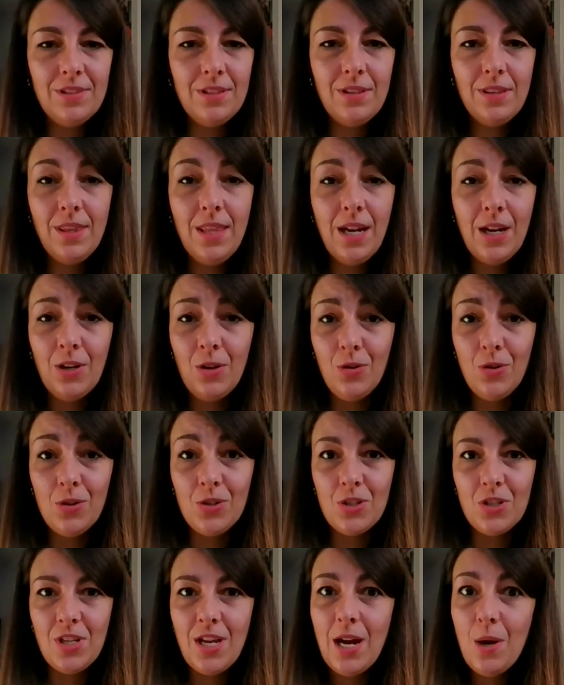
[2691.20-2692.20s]
they're
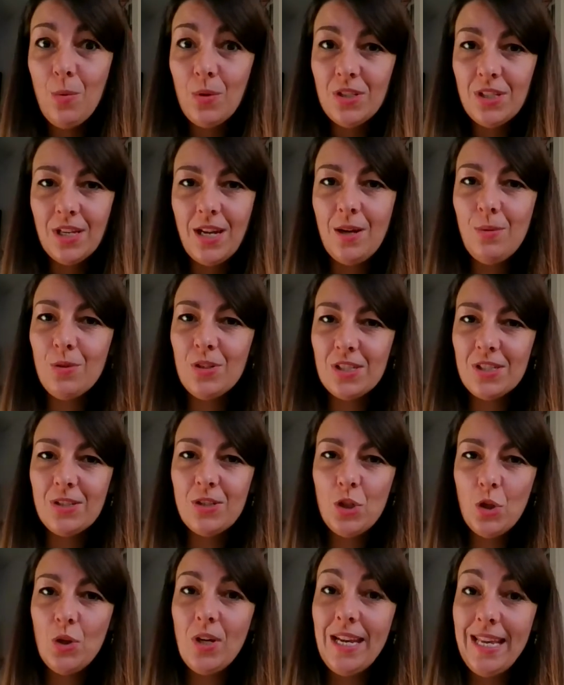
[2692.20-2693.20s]
gorgeous. I was
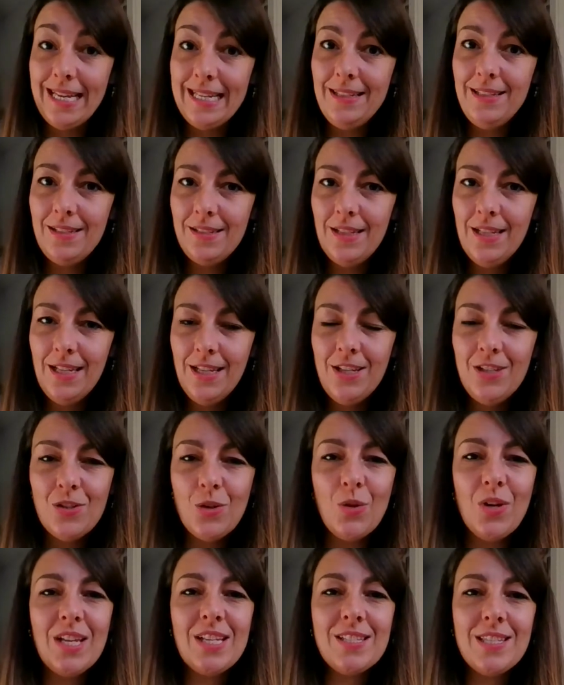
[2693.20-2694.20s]
too late, so
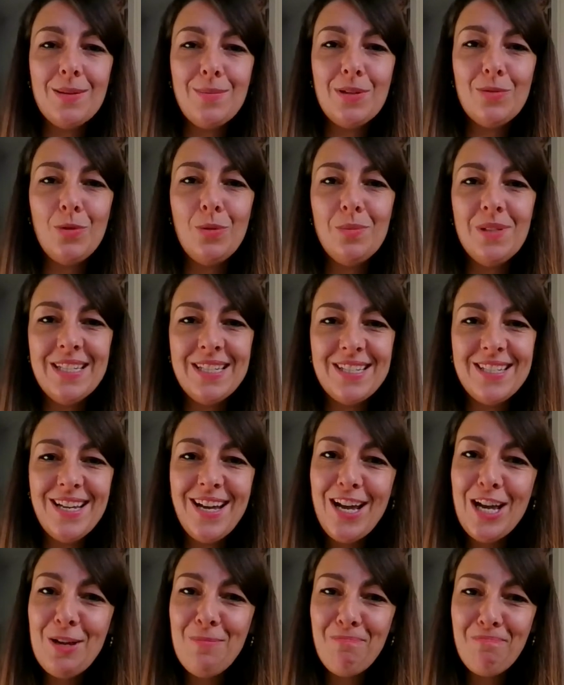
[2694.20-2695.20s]
next time I will be in
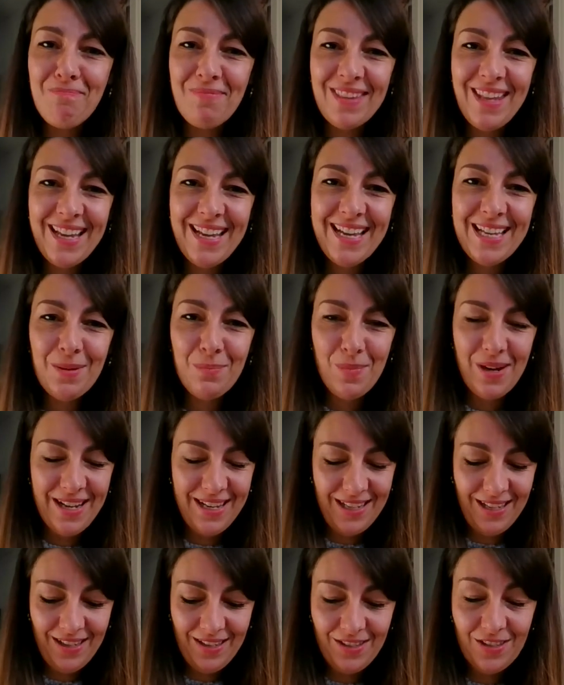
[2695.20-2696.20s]
time and
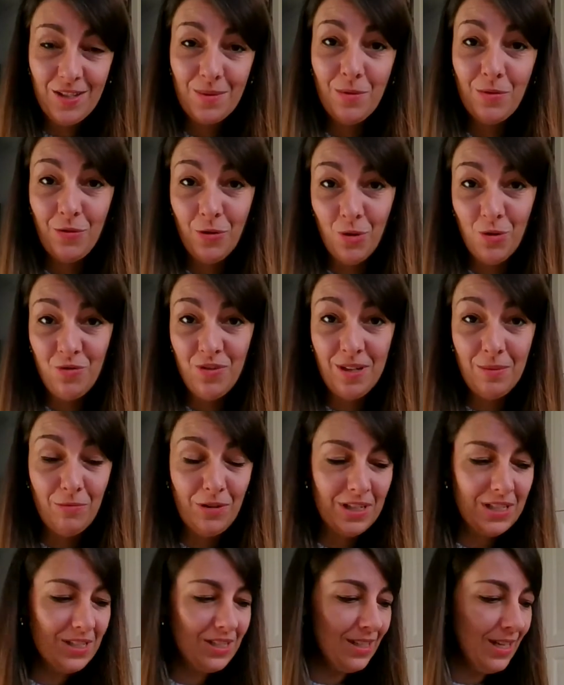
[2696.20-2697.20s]
buy some of her
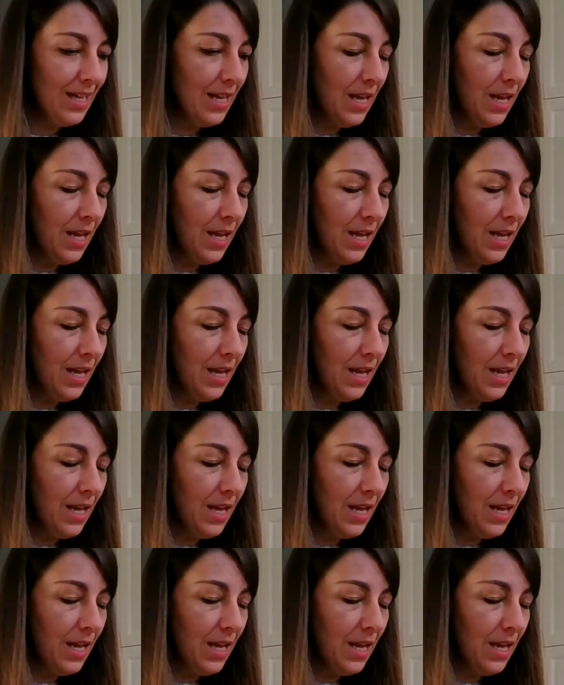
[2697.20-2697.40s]
fabrics.